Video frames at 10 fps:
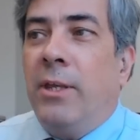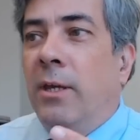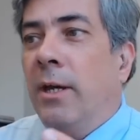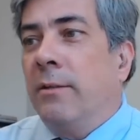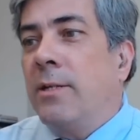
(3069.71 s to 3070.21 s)

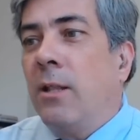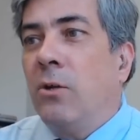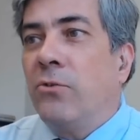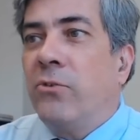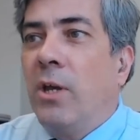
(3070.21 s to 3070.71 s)
the uh,
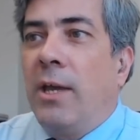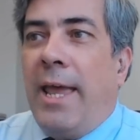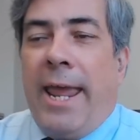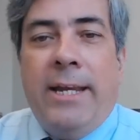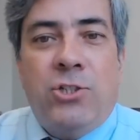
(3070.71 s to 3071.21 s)
Telos
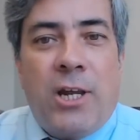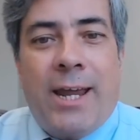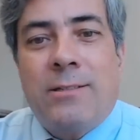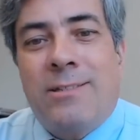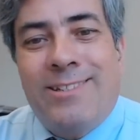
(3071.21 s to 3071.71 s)
H
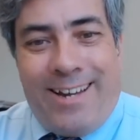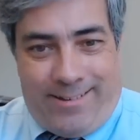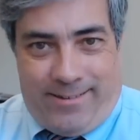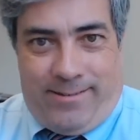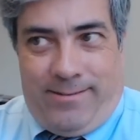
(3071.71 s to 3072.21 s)
X
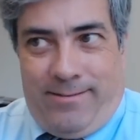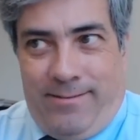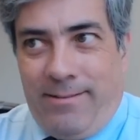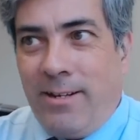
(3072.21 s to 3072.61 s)
six.